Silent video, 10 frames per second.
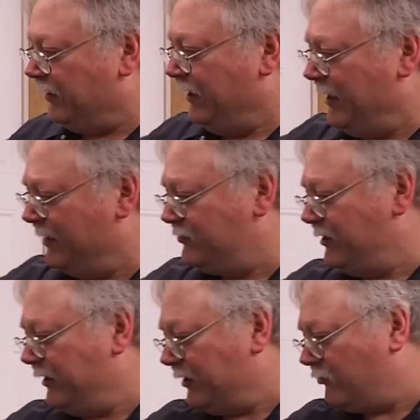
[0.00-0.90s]
He has an
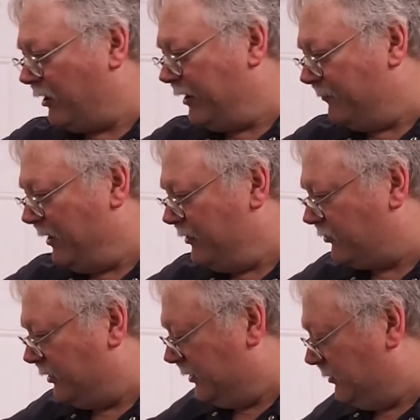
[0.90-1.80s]
electronic
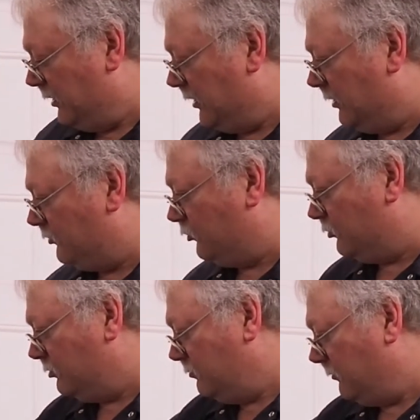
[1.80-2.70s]
measuring
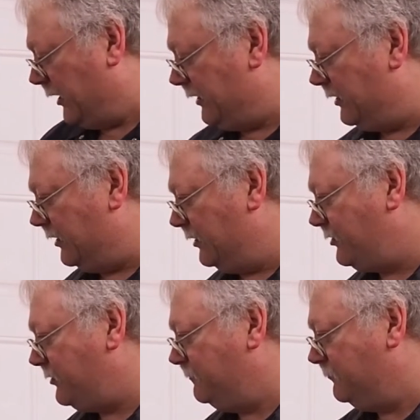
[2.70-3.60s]
tool like
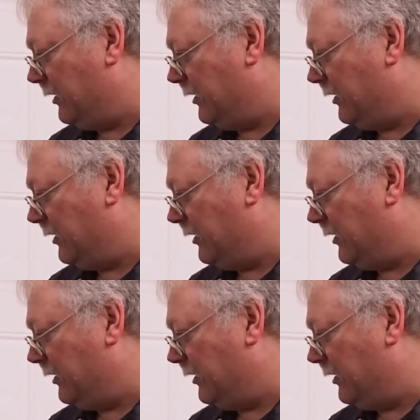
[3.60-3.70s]
this,